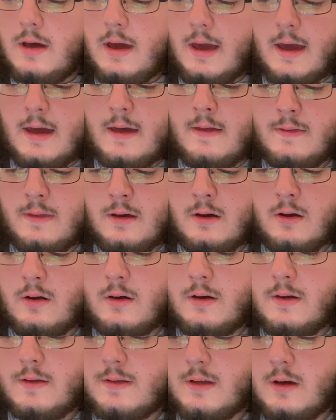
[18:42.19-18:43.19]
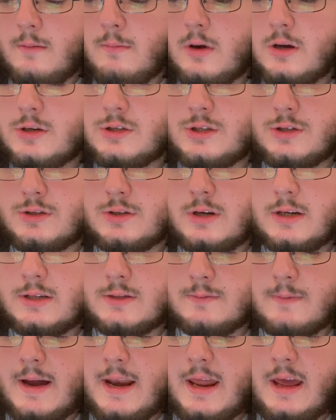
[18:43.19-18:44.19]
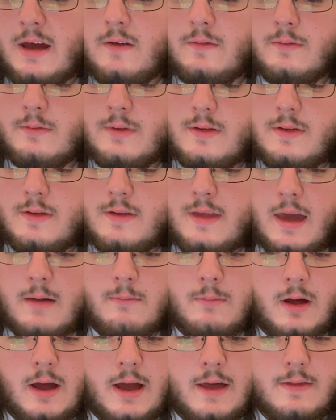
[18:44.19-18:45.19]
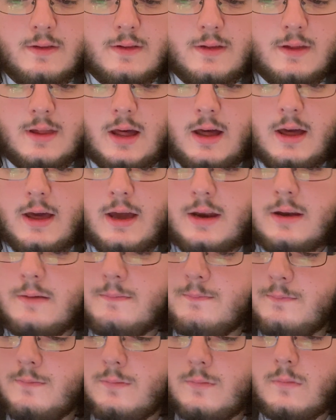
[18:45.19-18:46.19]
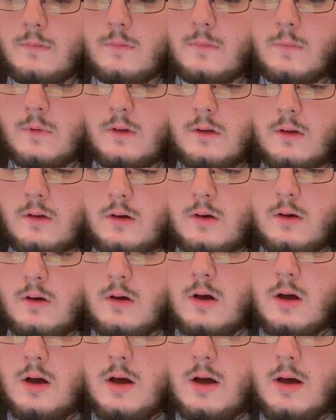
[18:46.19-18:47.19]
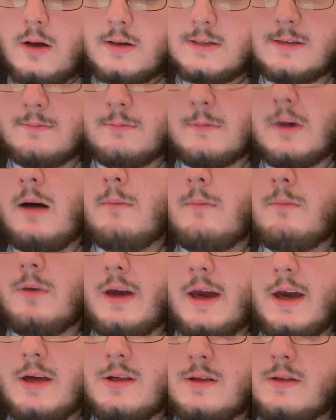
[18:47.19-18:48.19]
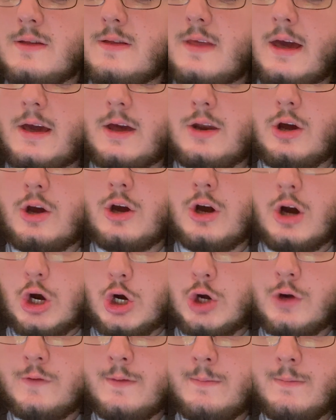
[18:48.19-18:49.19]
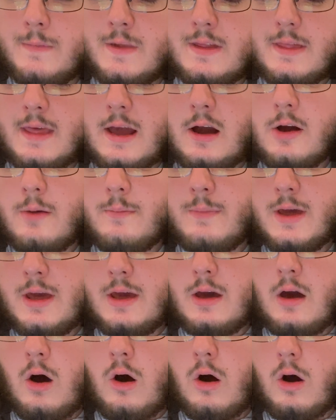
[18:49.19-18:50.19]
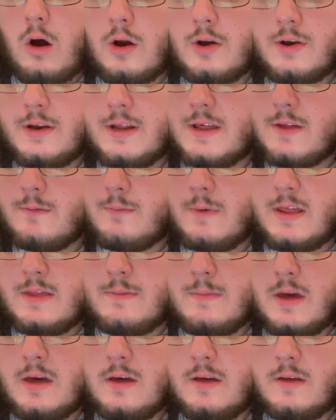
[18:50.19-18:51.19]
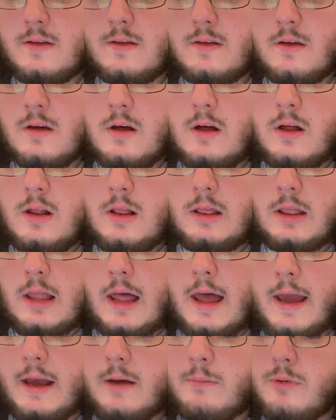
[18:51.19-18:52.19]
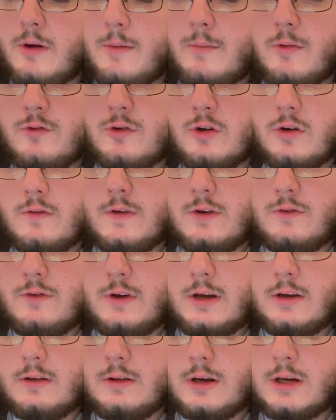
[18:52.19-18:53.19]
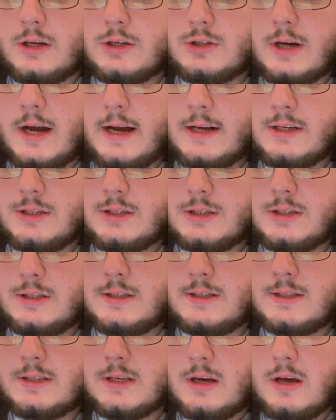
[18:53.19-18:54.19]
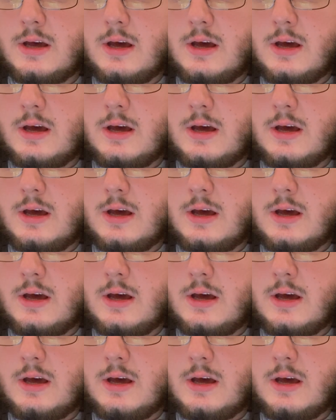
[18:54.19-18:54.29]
And there is emergent drugs ready on standby on the side. Some complications that can occur from this therapy are dysrhythmias, like premature ventricular contractions,